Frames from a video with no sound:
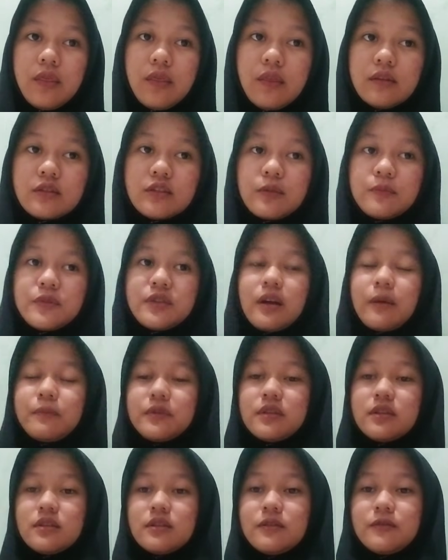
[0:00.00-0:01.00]
some
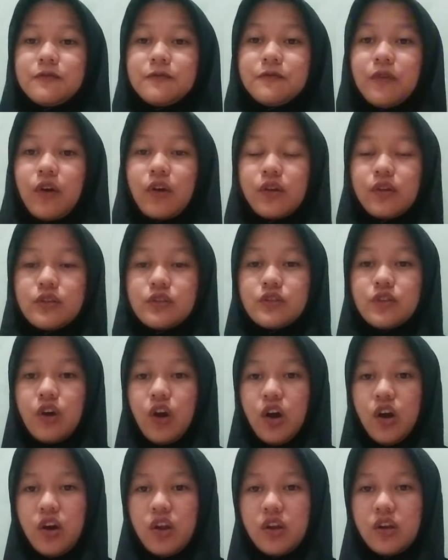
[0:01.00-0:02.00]
chapters focus
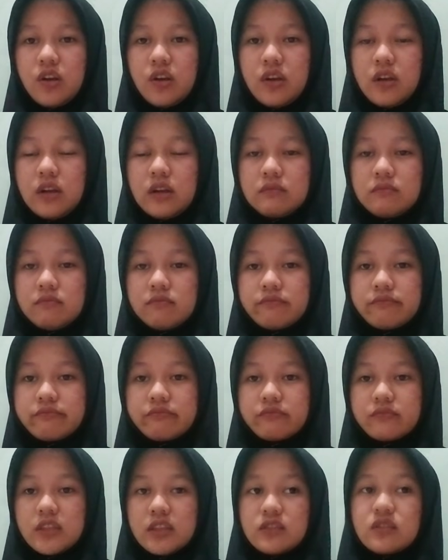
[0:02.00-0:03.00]
on
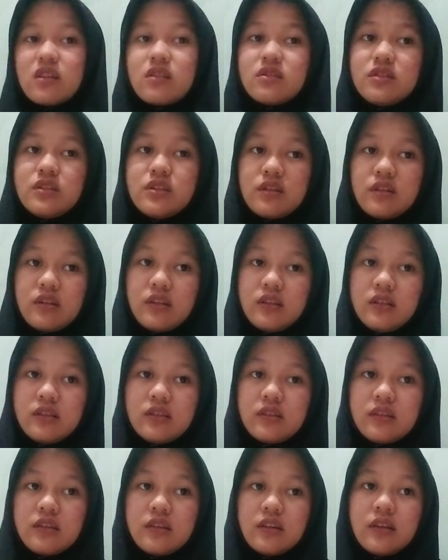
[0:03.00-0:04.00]
traditional
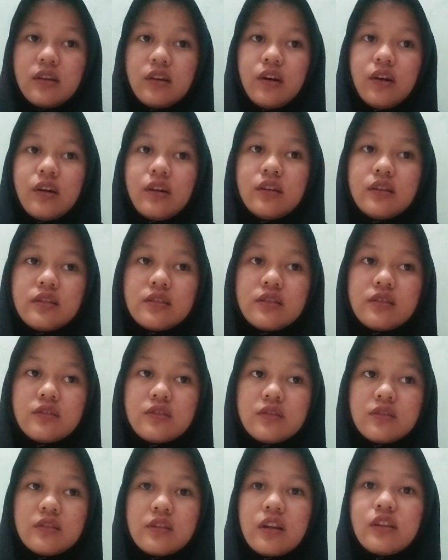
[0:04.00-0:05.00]

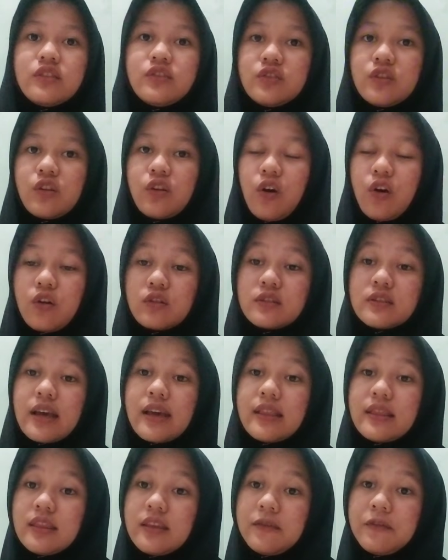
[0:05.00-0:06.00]
traditional or
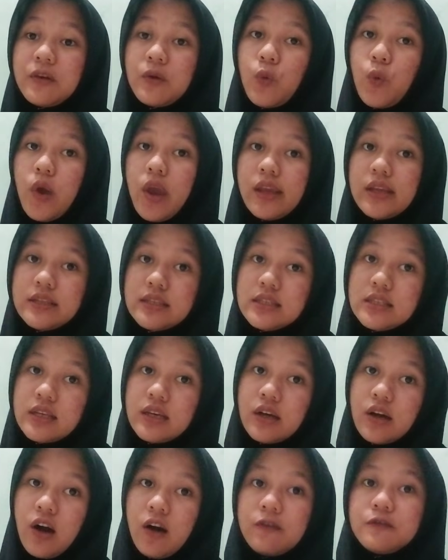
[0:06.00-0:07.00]
scientific ways
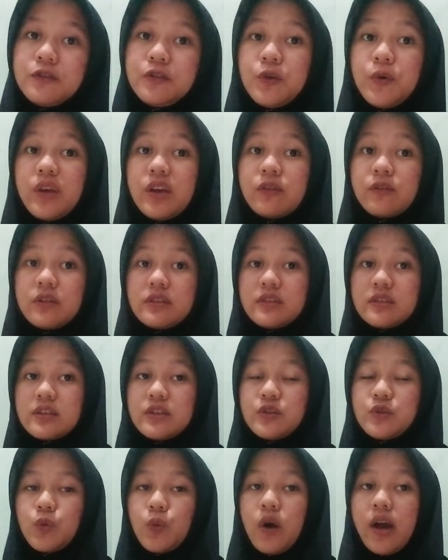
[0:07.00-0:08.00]
of doing
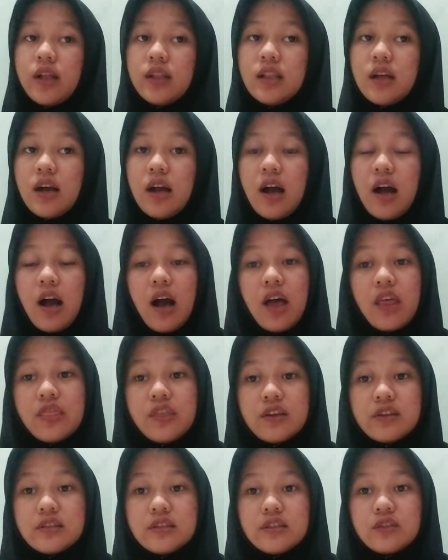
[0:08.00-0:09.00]
research, while
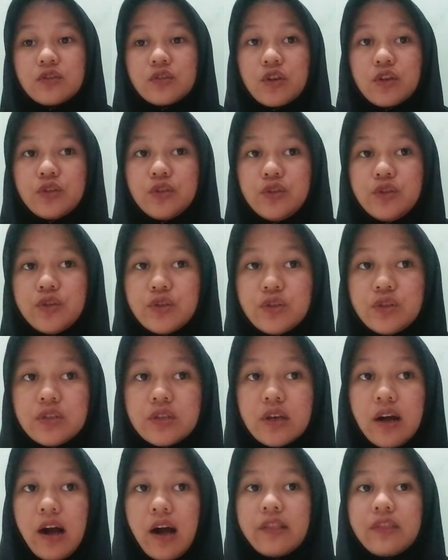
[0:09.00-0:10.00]
others introduce
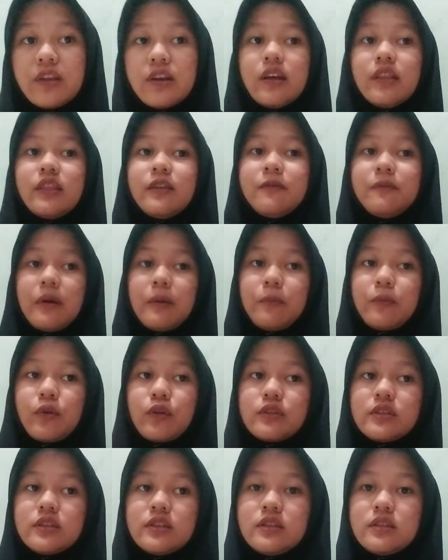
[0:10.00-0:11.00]
alternative
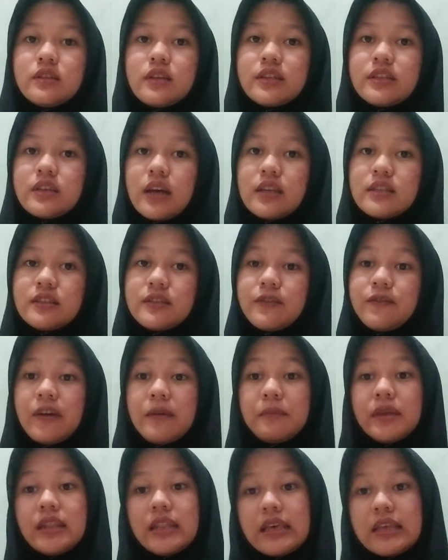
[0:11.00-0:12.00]
approaches such as
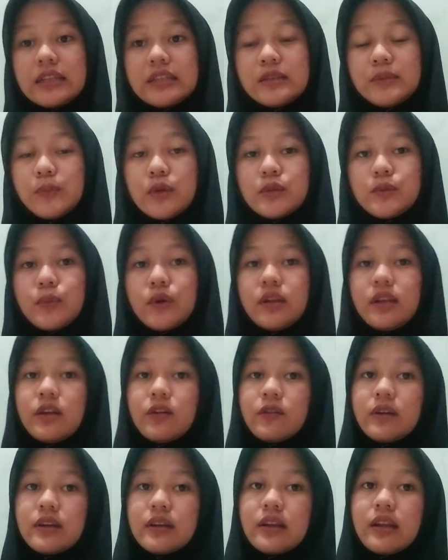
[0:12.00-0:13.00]
feminist,
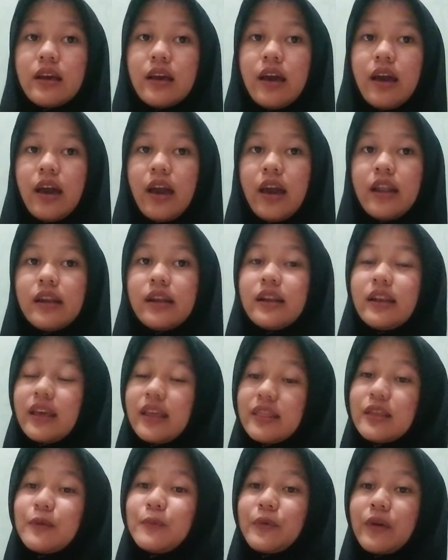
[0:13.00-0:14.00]
postmodern, and
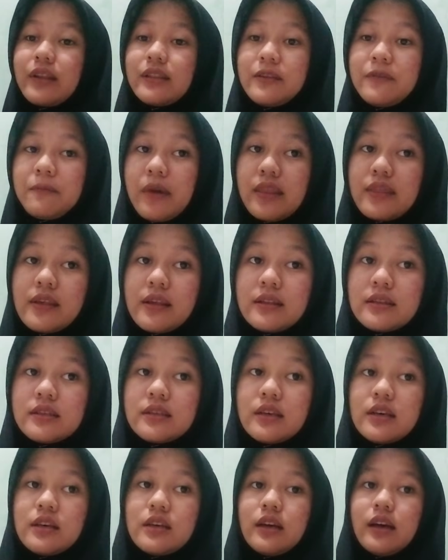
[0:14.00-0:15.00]
interpretive methods.
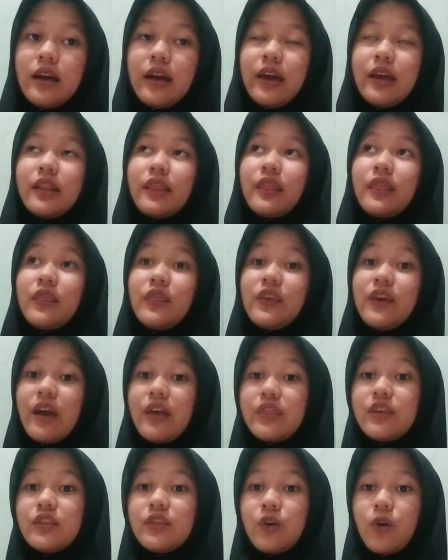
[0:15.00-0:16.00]
And the
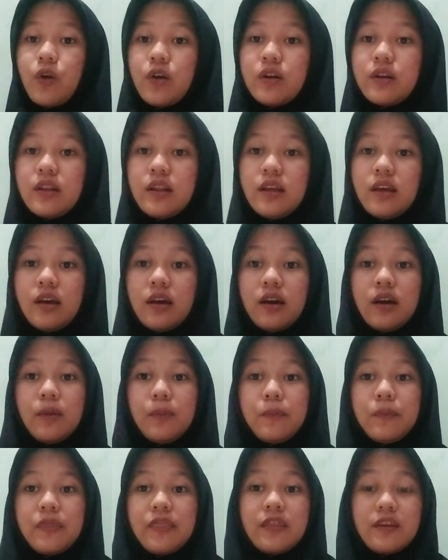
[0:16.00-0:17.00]
editor, the
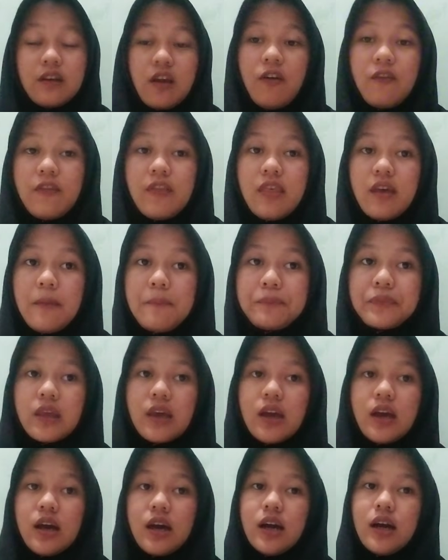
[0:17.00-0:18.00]
three of them,
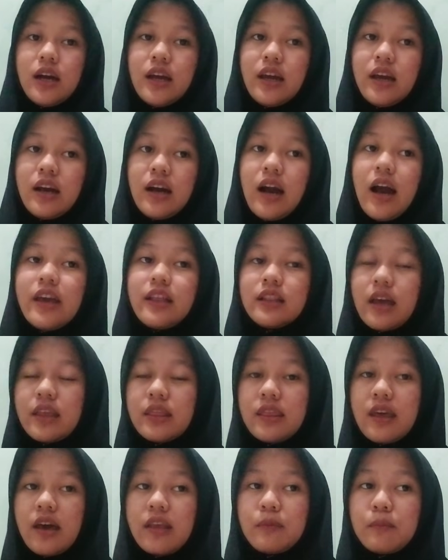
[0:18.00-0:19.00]
highlight
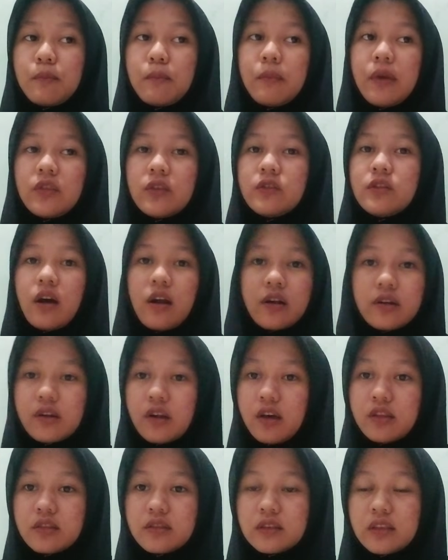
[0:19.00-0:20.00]
that methods are
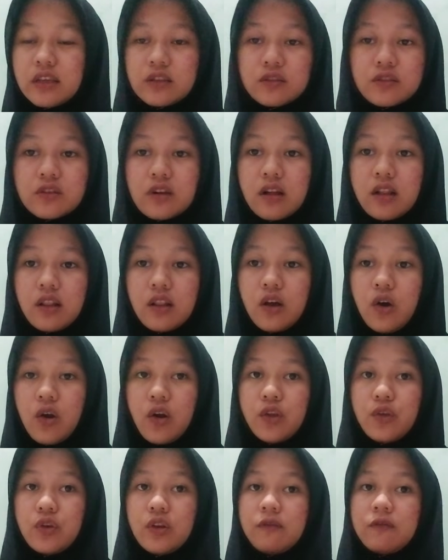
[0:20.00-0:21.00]
not natural or
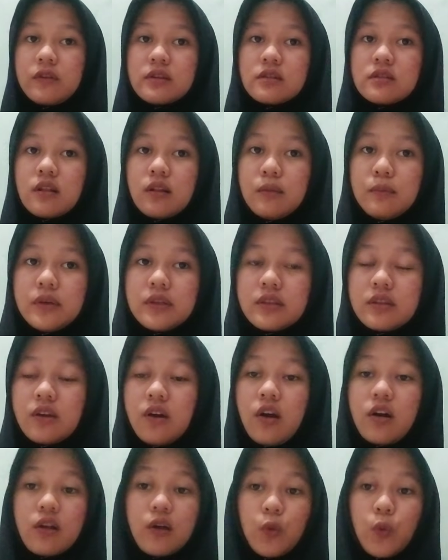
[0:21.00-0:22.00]
universal but
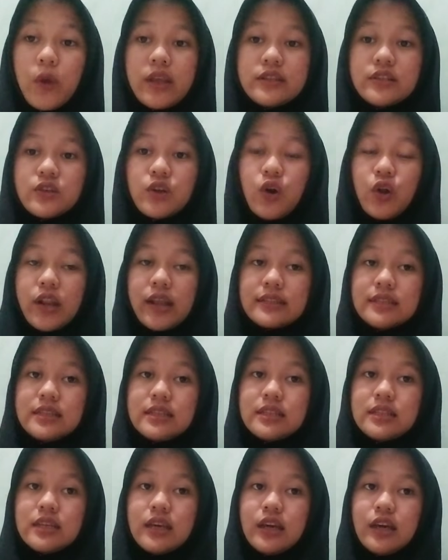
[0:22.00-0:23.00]
are always
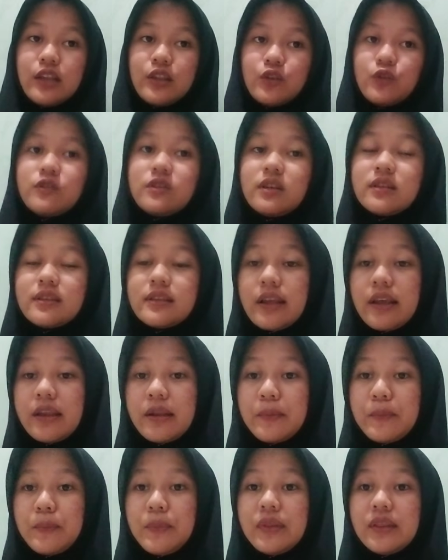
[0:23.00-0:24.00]
connected to
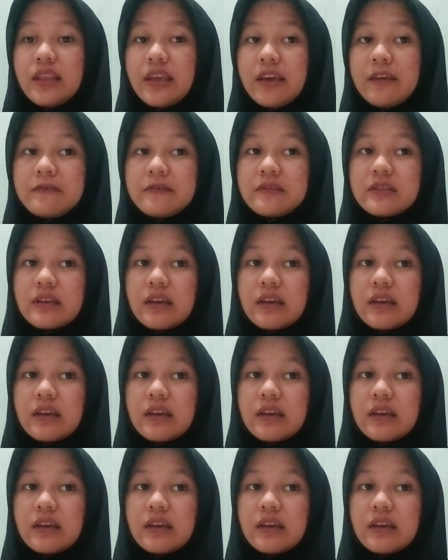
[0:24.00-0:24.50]
certain beliefs